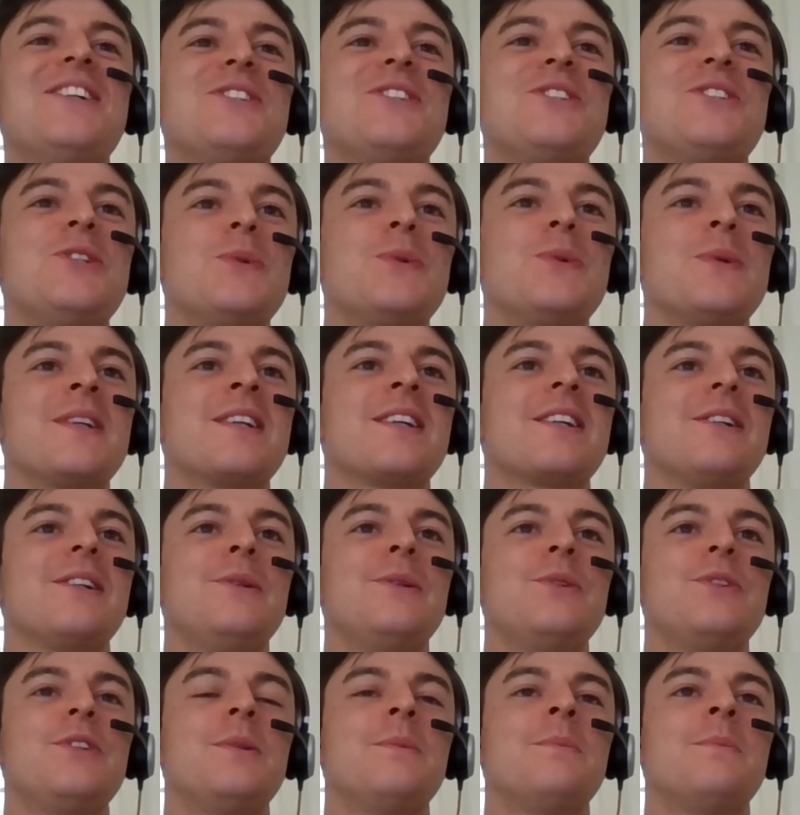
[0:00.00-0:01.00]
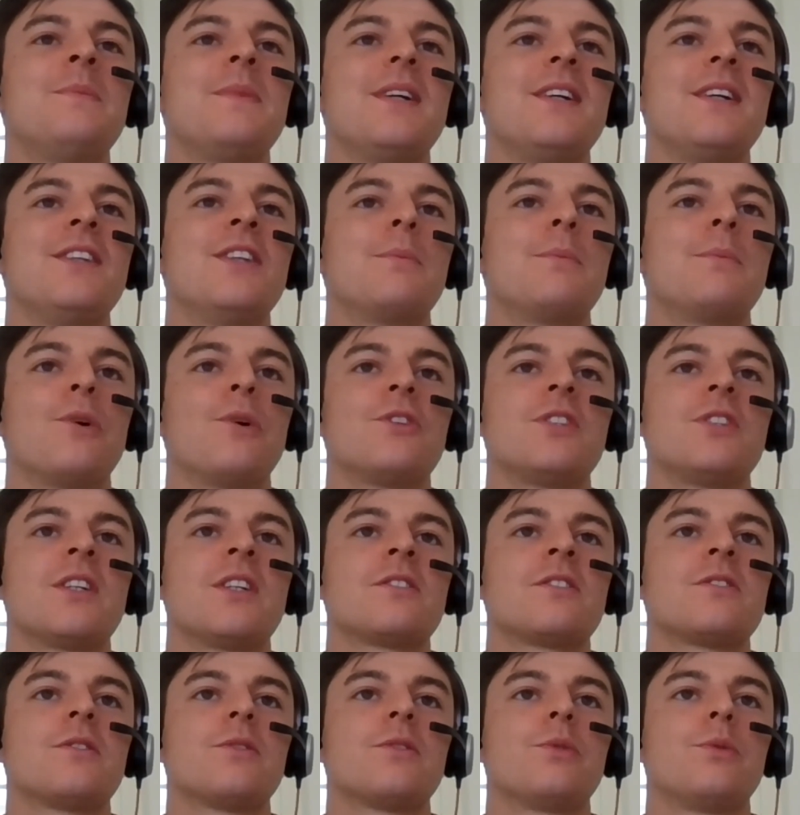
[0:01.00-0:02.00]
Do you include them in the
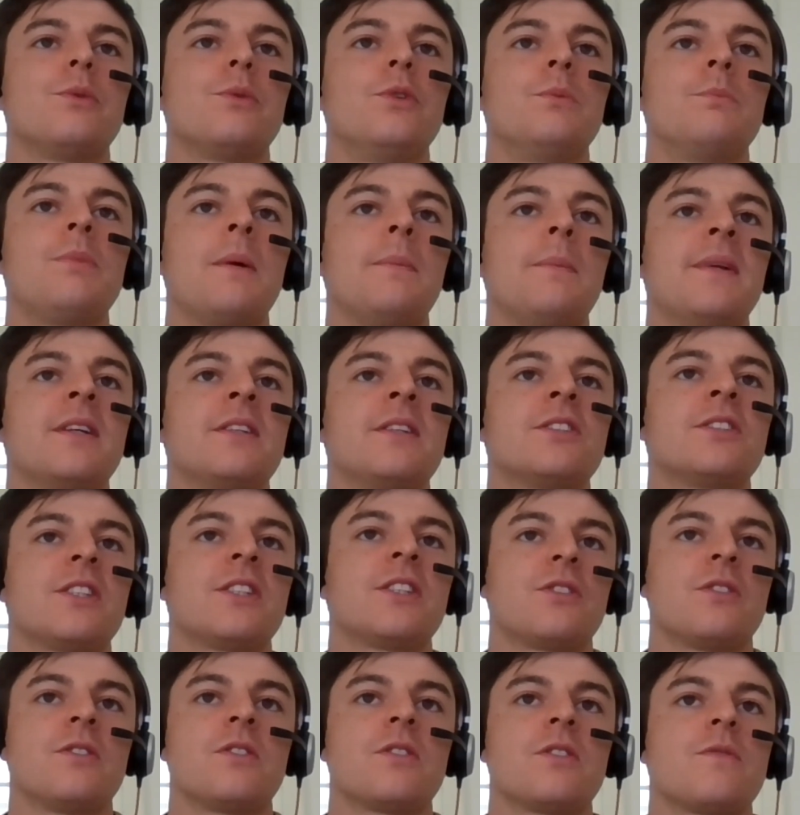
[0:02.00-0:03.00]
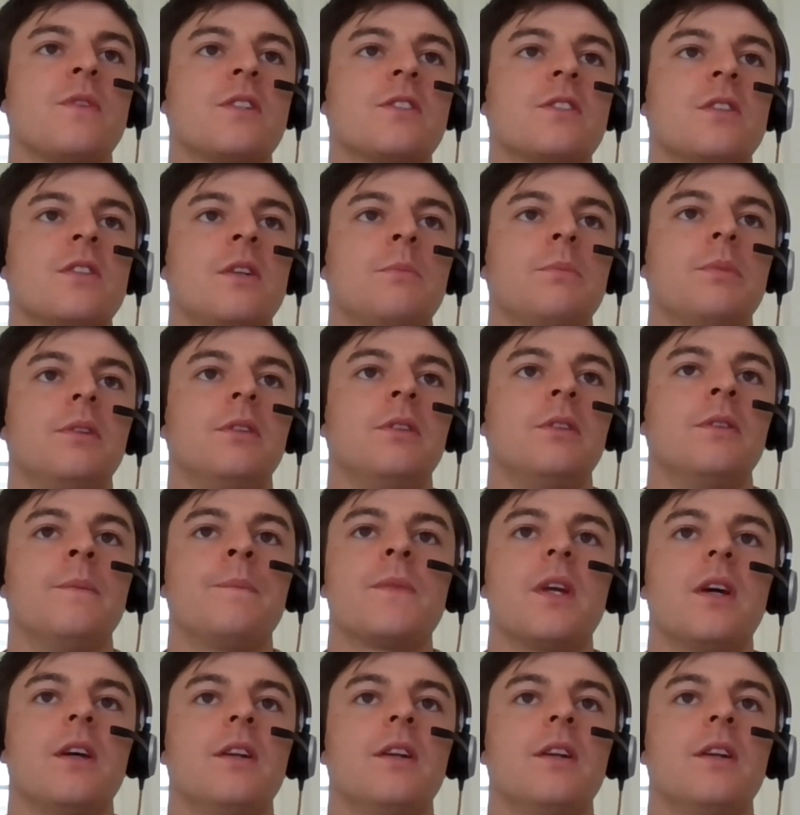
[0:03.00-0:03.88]
project through public sessions, for example?